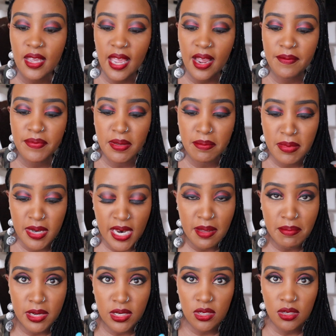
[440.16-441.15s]
Have them
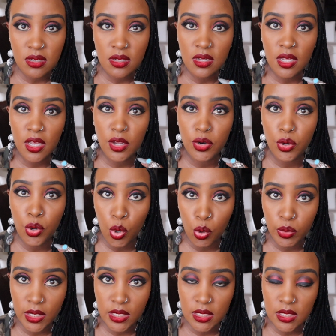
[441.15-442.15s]
name it and
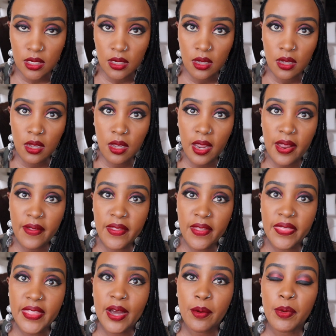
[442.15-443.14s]
own it. And
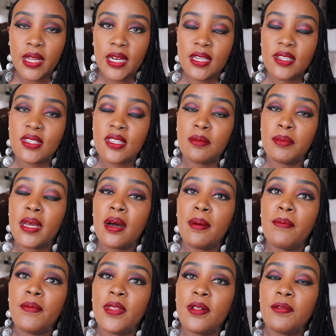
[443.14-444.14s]
then that way at least
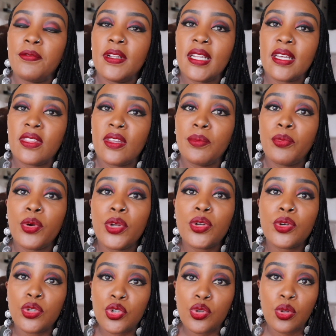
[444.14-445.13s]
they'll feel like they're more
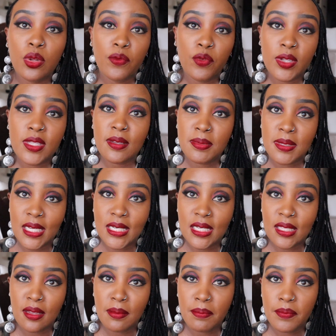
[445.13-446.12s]
in control of what's
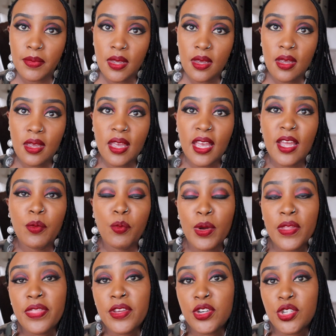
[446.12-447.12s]
upsetting them. And
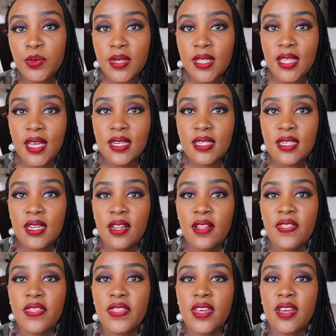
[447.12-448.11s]
when they're doing that,
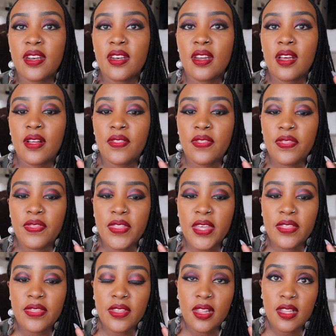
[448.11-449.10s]
then
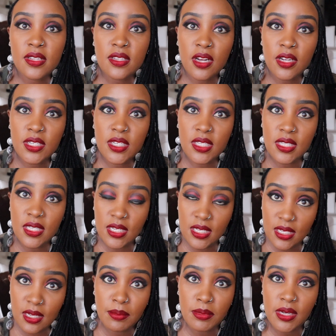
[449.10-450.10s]
they'll start to see
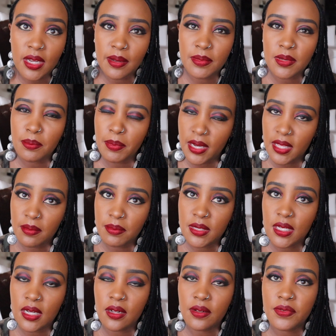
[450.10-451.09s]
sometimes by
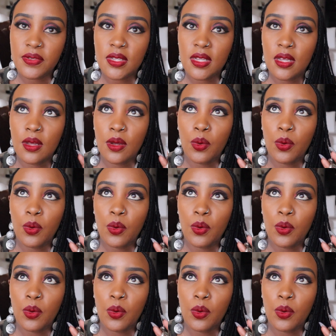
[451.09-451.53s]
themselves